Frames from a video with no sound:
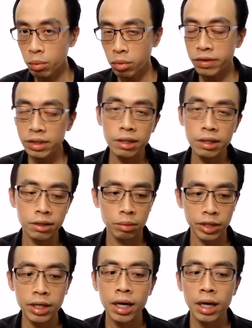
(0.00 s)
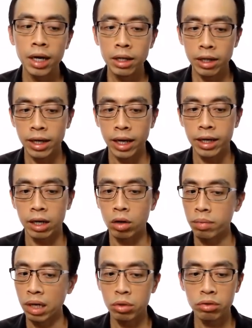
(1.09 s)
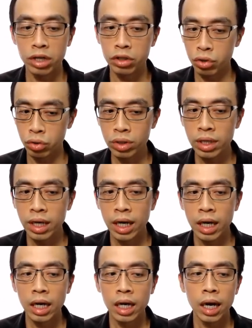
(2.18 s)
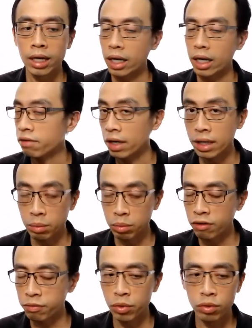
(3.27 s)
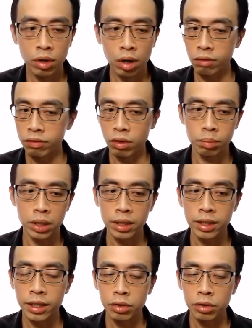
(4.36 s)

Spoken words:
previously determined, then I can compare mole ratio and I can find number of mole of copper.